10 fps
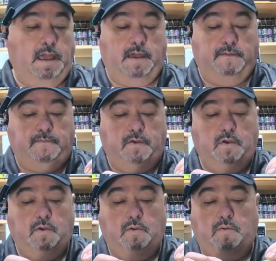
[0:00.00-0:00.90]
If
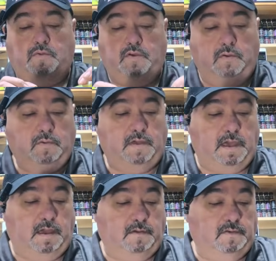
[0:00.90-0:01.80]
you do
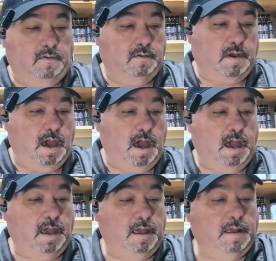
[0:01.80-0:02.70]
these,
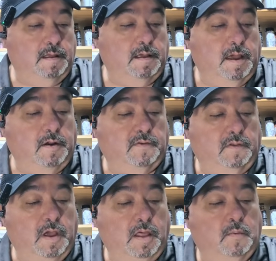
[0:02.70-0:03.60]
okay, here's
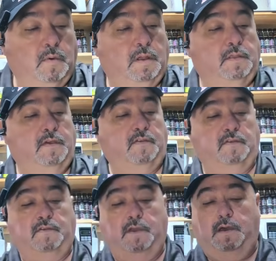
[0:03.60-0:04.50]
another one. This
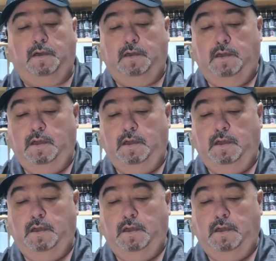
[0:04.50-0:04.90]
is the